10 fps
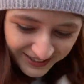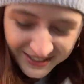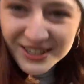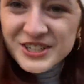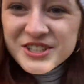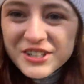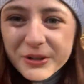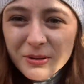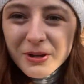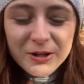She's like,
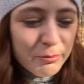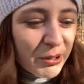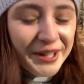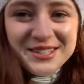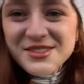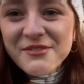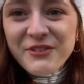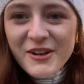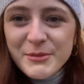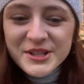oh, look, bricks. And then
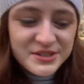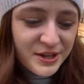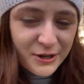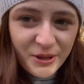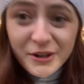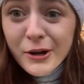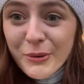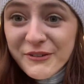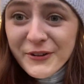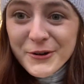five minutes later, I'm like, oh,
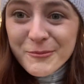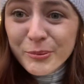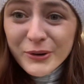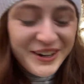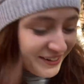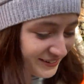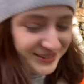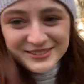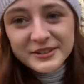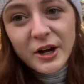I found a brick.
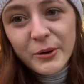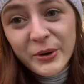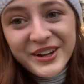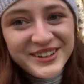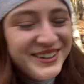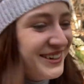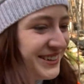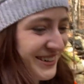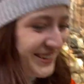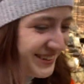Like, oh, wait.
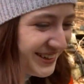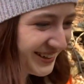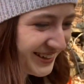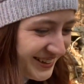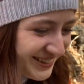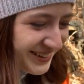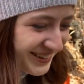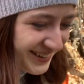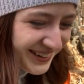Yeah.